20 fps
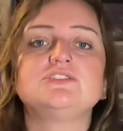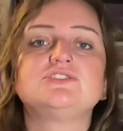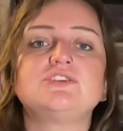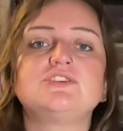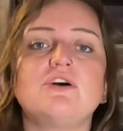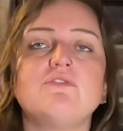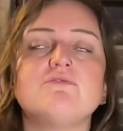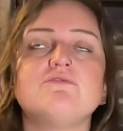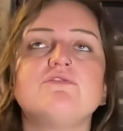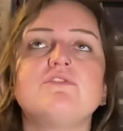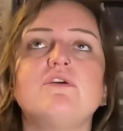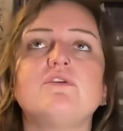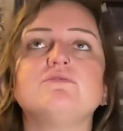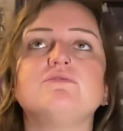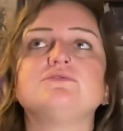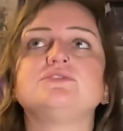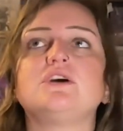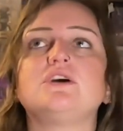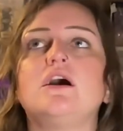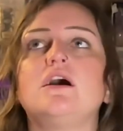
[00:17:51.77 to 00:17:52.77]
So
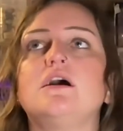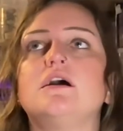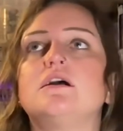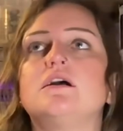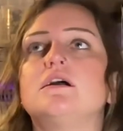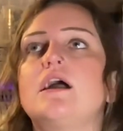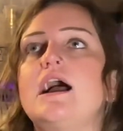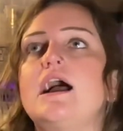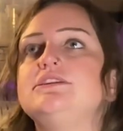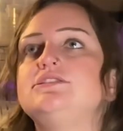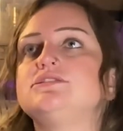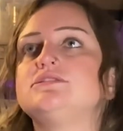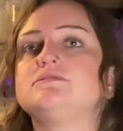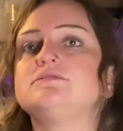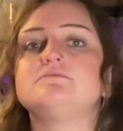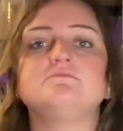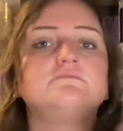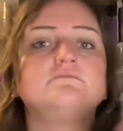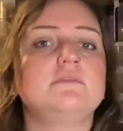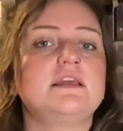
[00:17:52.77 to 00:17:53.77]
those are,
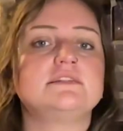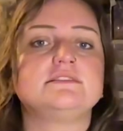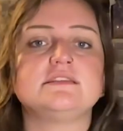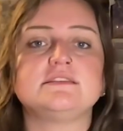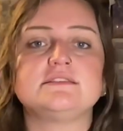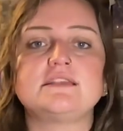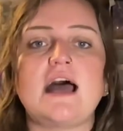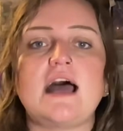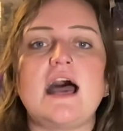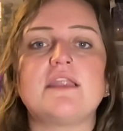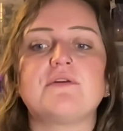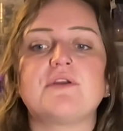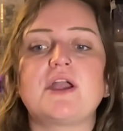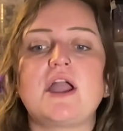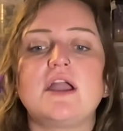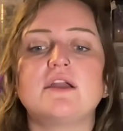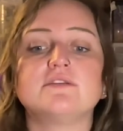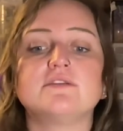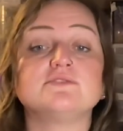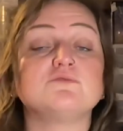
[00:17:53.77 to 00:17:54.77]
it's a soldering
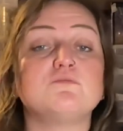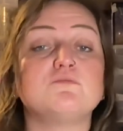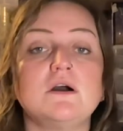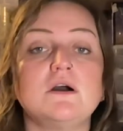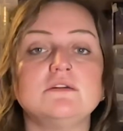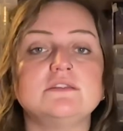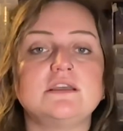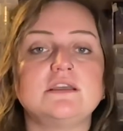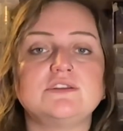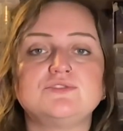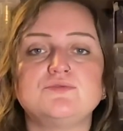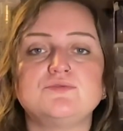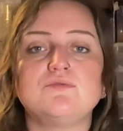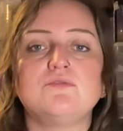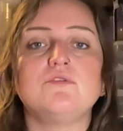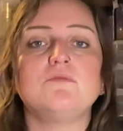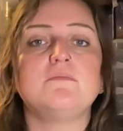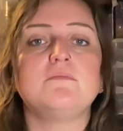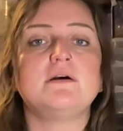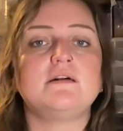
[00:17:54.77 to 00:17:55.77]
iron is a welding
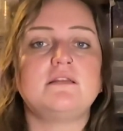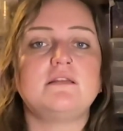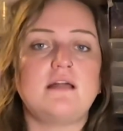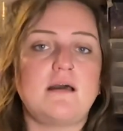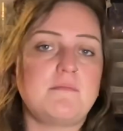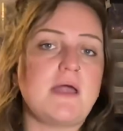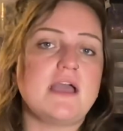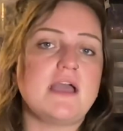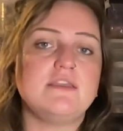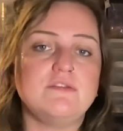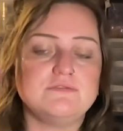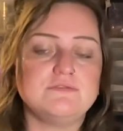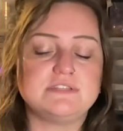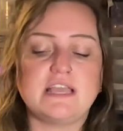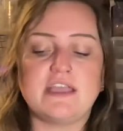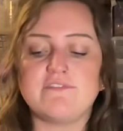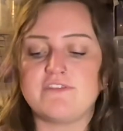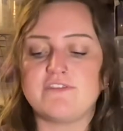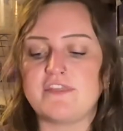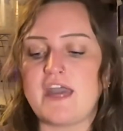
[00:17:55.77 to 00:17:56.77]
tool, but I'm not using
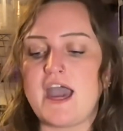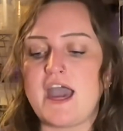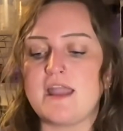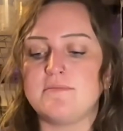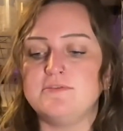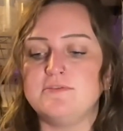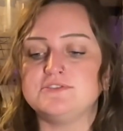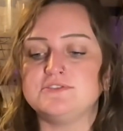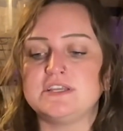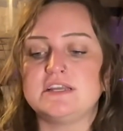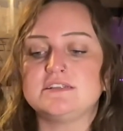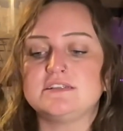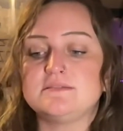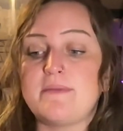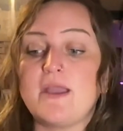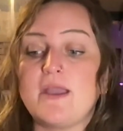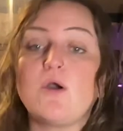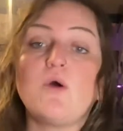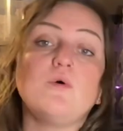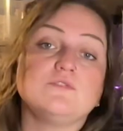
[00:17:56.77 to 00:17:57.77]
it for that. I'm using it to
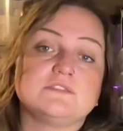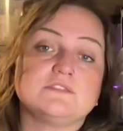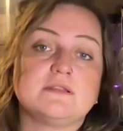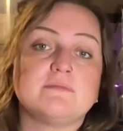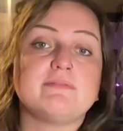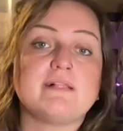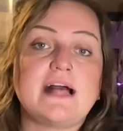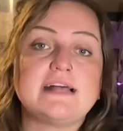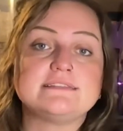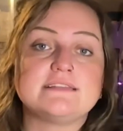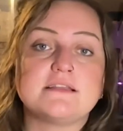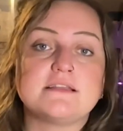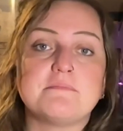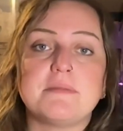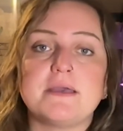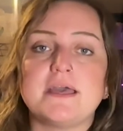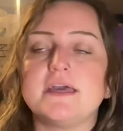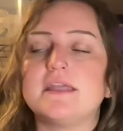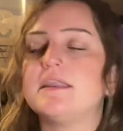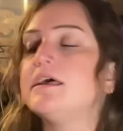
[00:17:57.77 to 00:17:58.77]
make holes in a plastic
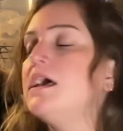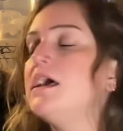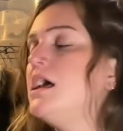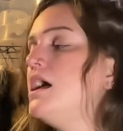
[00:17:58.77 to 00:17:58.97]
bin.